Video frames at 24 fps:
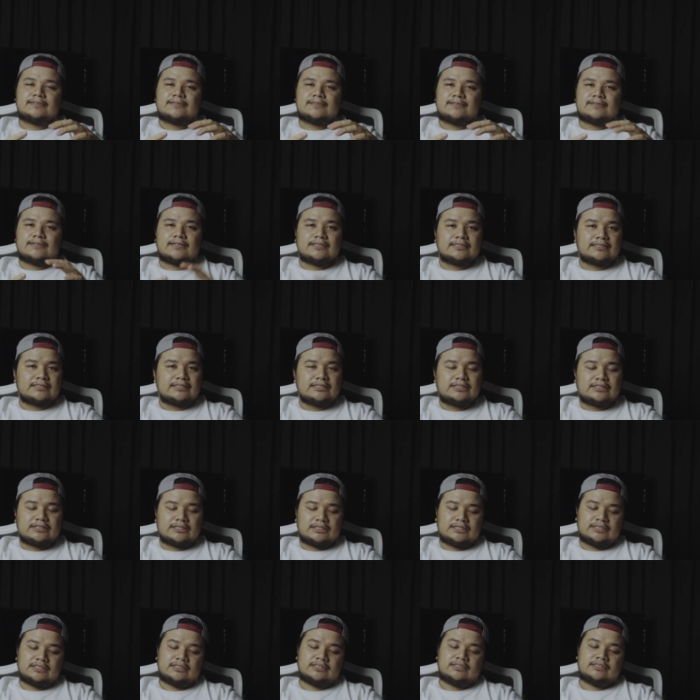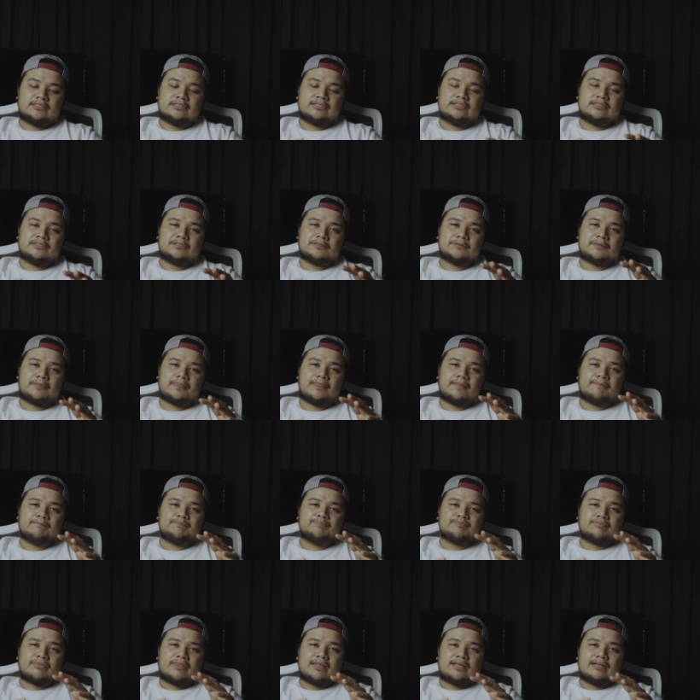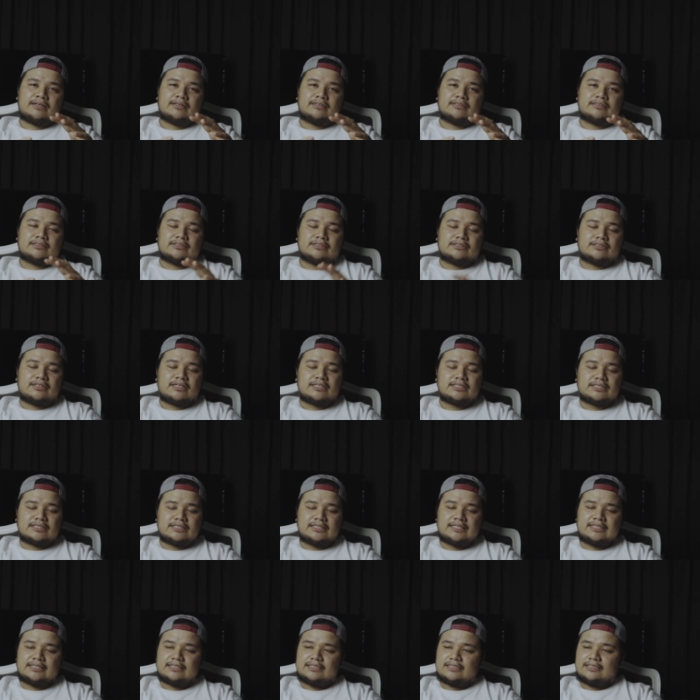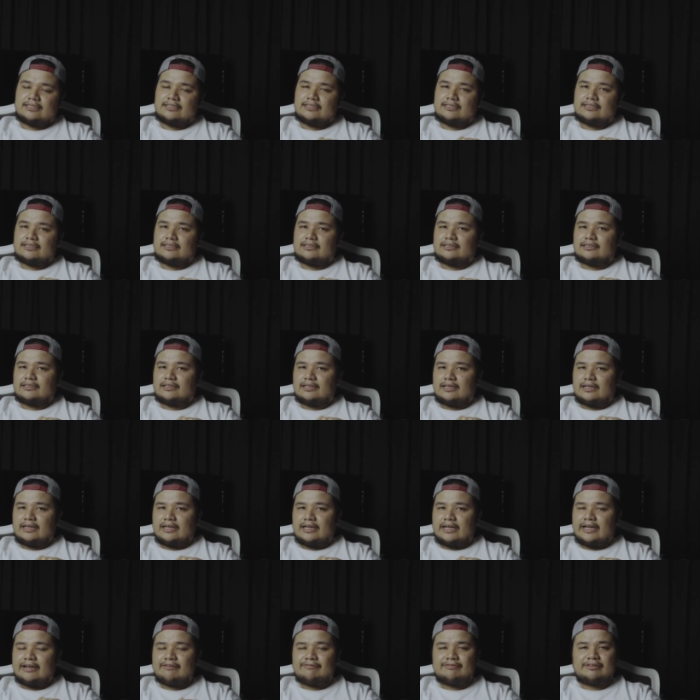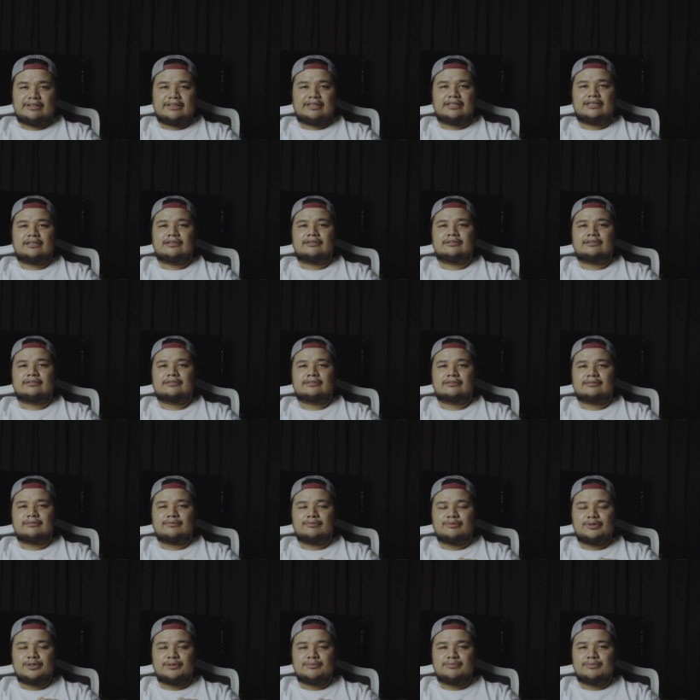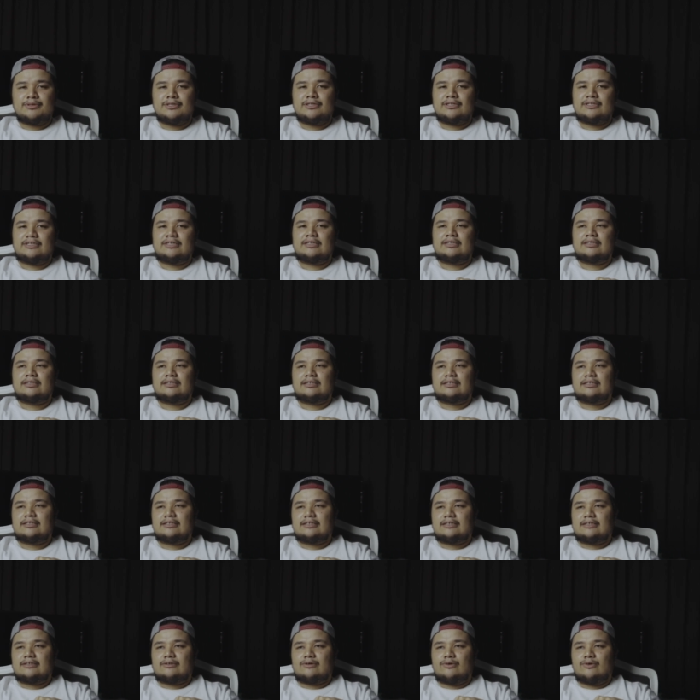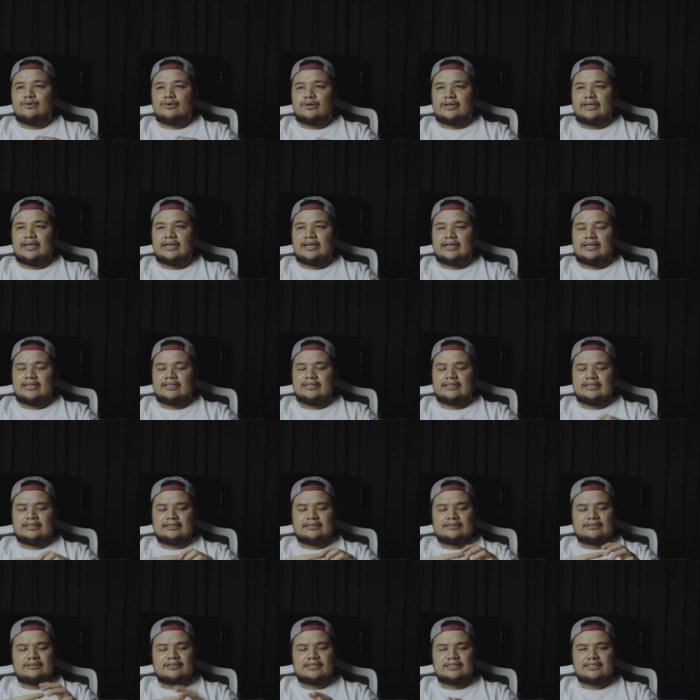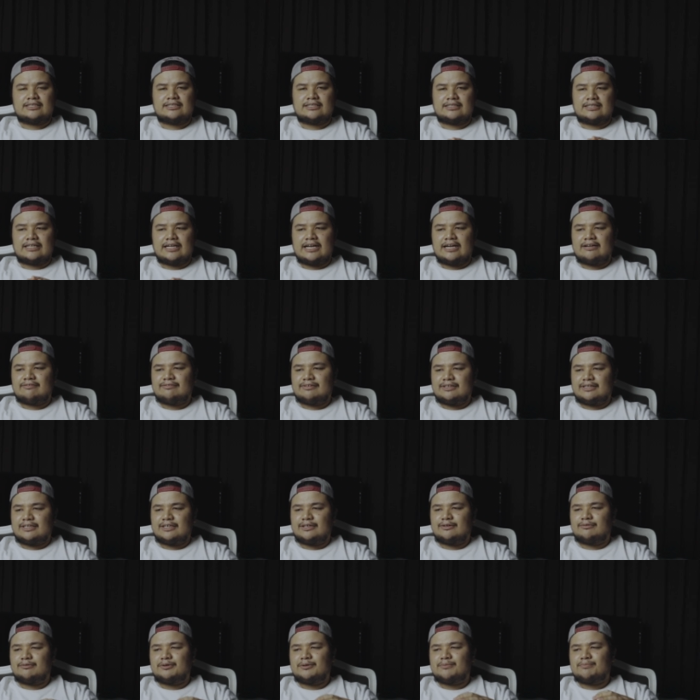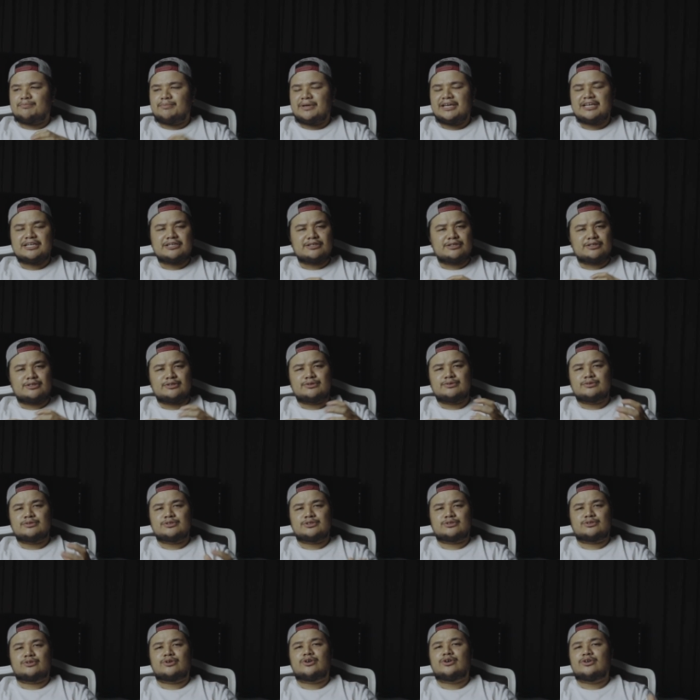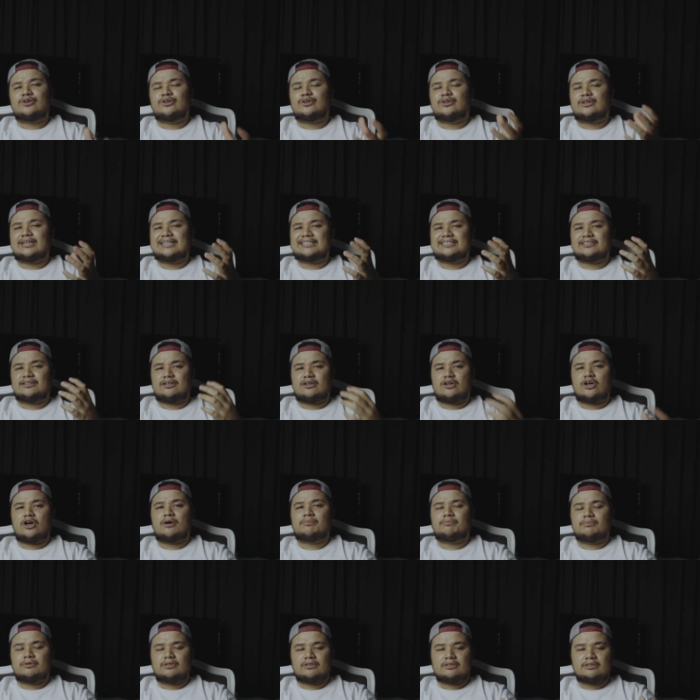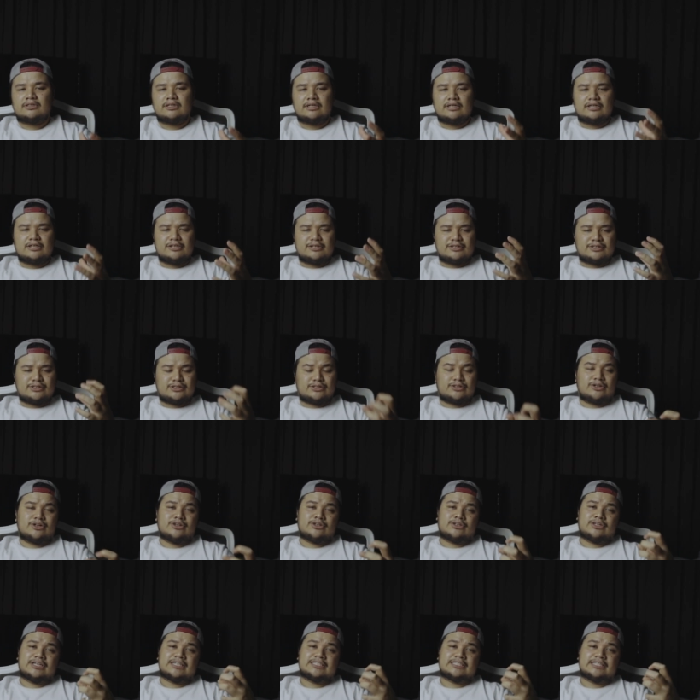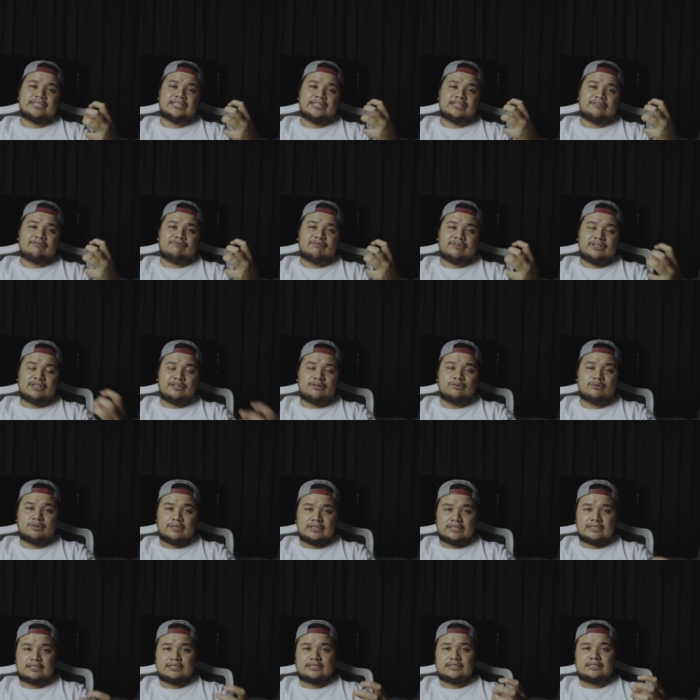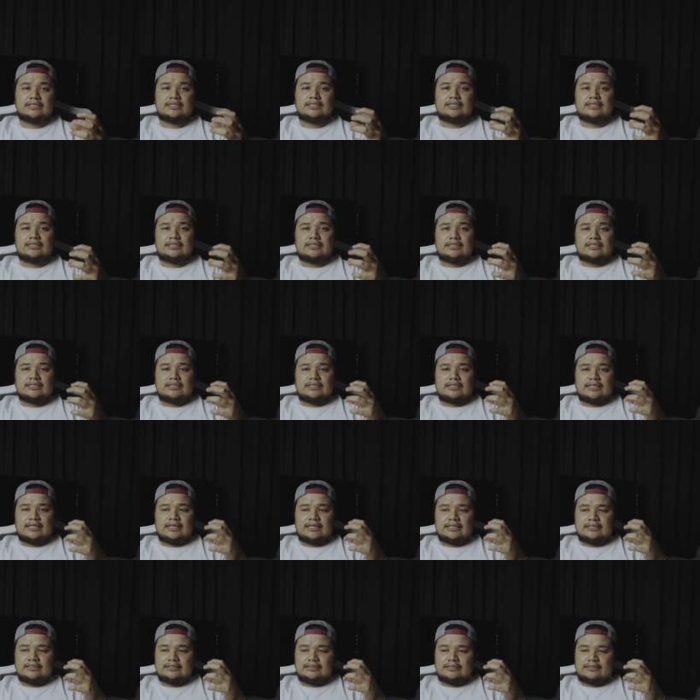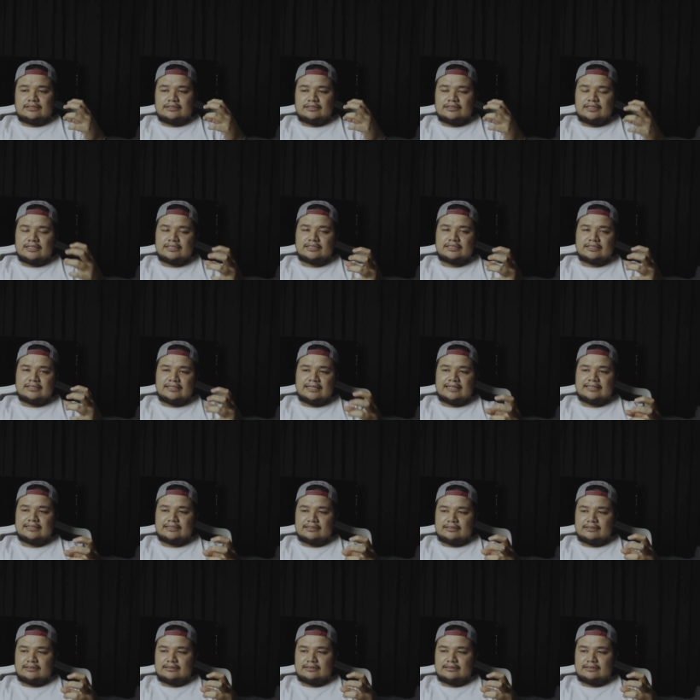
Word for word: trust each other, trust that everything will be okay and that trust that everything will make you stronger as a couple, stronger as individuals. And trust that